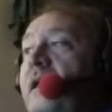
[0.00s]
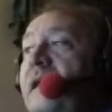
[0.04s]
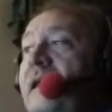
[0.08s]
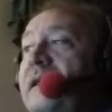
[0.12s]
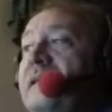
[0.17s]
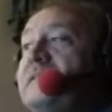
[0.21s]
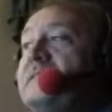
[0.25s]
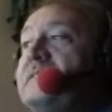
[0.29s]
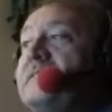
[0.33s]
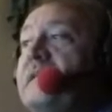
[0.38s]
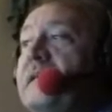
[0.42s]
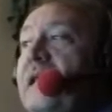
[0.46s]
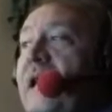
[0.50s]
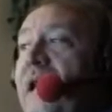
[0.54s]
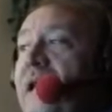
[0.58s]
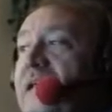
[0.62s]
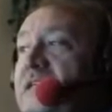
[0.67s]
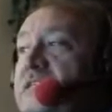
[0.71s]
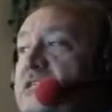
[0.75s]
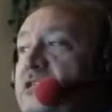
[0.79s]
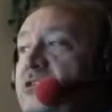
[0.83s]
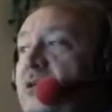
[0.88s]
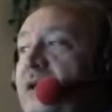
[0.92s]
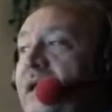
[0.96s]
is
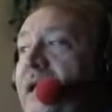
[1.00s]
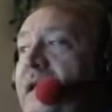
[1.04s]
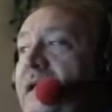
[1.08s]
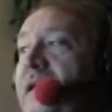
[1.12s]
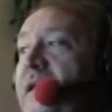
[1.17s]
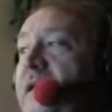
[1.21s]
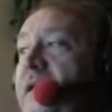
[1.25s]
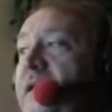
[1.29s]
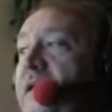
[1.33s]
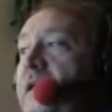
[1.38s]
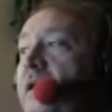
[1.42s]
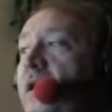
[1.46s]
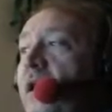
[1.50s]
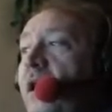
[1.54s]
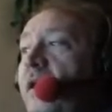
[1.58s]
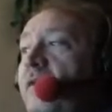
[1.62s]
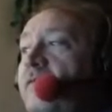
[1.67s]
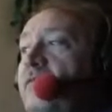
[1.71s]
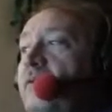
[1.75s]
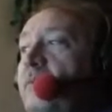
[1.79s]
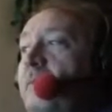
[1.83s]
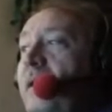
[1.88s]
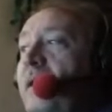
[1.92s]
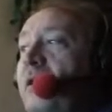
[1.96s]
denied to any
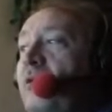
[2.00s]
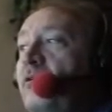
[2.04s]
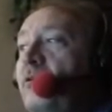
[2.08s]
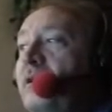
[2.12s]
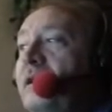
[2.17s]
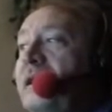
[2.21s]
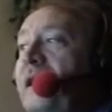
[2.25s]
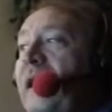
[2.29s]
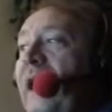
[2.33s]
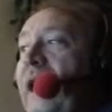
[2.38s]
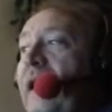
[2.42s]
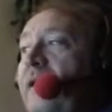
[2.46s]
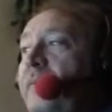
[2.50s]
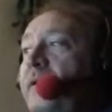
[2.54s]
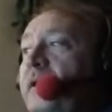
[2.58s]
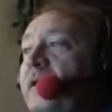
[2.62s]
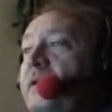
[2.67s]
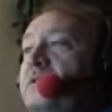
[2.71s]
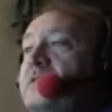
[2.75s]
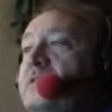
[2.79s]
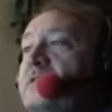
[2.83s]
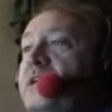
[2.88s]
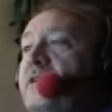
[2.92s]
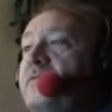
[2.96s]
of the male
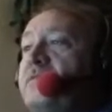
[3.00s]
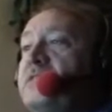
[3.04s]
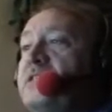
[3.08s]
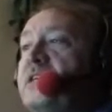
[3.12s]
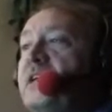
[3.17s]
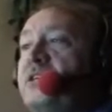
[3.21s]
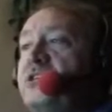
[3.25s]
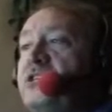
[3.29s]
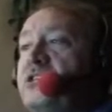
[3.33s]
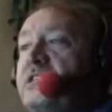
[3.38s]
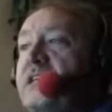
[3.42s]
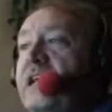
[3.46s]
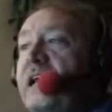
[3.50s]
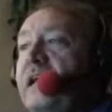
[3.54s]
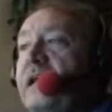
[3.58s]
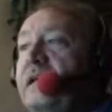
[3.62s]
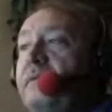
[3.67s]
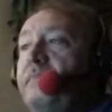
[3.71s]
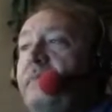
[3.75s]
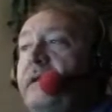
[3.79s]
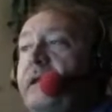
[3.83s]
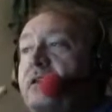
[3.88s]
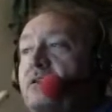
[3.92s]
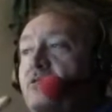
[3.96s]
inhabitants of such
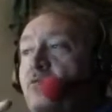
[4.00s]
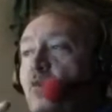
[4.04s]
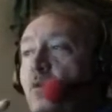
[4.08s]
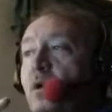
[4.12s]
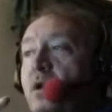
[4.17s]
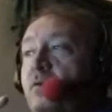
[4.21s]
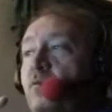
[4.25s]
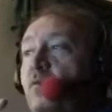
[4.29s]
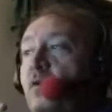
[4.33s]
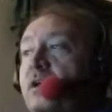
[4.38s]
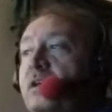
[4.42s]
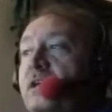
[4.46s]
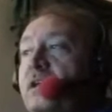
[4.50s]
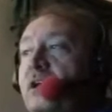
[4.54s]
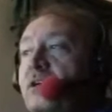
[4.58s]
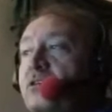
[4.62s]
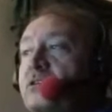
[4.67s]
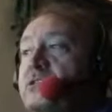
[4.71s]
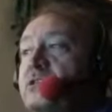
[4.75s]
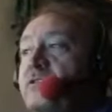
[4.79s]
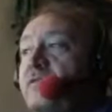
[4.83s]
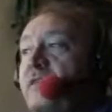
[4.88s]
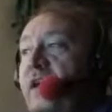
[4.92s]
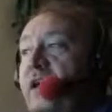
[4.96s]
state being 21
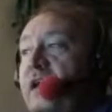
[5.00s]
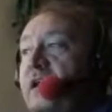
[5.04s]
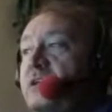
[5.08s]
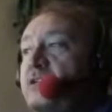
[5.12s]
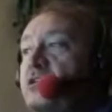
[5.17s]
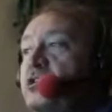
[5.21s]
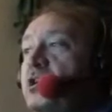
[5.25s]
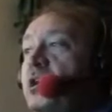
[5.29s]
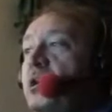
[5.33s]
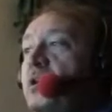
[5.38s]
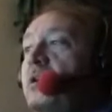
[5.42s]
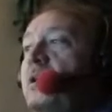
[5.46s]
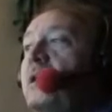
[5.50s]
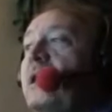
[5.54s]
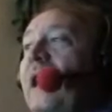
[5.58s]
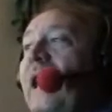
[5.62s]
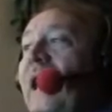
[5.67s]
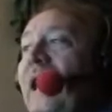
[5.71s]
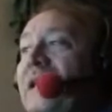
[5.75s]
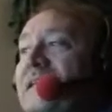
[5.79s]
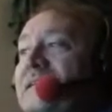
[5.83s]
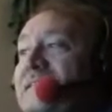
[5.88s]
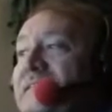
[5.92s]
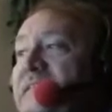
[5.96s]
years of age
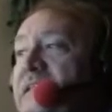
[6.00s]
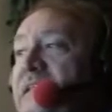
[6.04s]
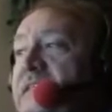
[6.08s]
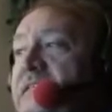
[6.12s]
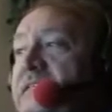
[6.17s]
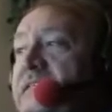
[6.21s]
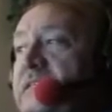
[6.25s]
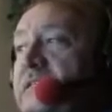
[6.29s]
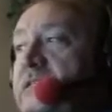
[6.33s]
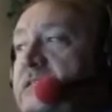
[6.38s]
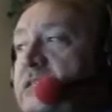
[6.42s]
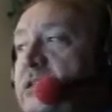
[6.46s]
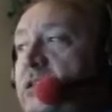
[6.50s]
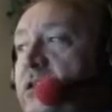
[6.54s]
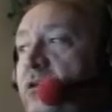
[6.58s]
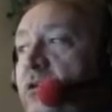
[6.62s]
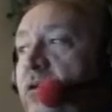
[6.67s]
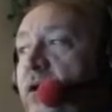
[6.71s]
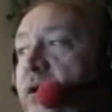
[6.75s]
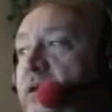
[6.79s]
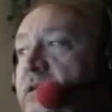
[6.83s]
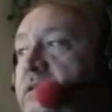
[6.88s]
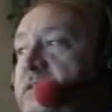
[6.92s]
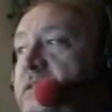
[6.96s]
and citizens of the
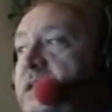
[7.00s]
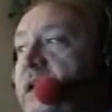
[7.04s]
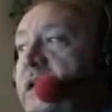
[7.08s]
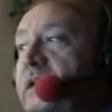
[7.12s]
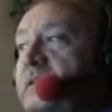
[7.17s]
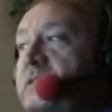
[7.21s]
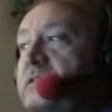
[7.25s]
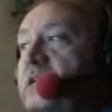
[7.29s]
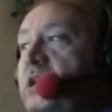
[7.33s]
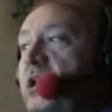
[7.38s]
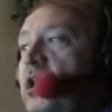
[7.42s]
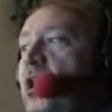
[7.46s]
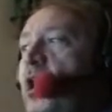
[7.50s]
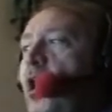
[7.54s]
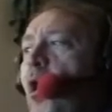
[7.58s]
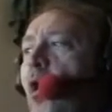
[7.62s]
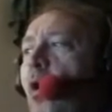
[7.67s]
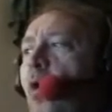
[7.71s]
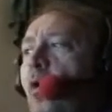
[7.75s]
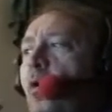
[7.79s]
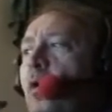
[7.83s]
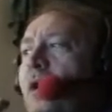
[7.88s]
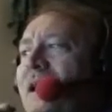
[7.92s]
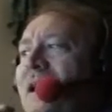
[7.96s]
United States,
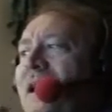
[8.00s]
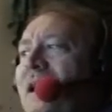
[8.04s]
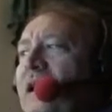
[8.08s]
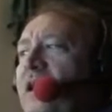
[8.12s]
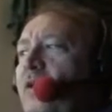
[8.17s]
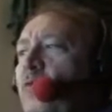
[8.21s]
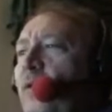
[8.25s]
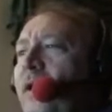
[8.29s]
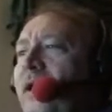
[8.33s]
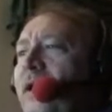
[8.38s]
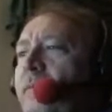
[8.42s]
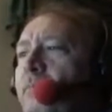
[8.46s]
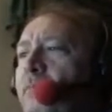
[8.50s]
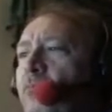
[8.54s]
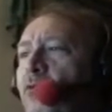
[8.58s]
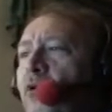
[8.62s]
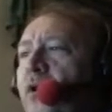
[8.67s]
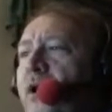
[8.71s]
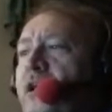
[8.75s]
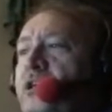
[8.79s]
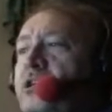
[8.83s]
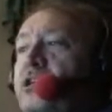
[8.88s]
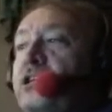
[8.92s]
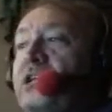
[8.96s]
or in any way
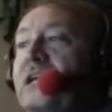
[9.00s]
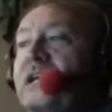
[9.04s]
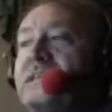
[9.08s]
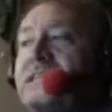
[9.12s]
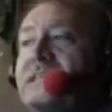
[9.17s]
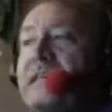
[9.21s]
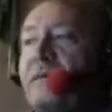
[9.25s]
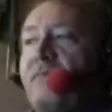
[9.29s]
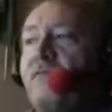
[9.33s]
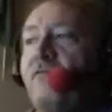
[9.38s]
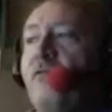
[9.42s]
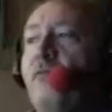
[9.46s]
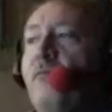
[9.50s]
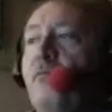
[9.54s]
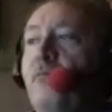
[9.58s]
abridged except for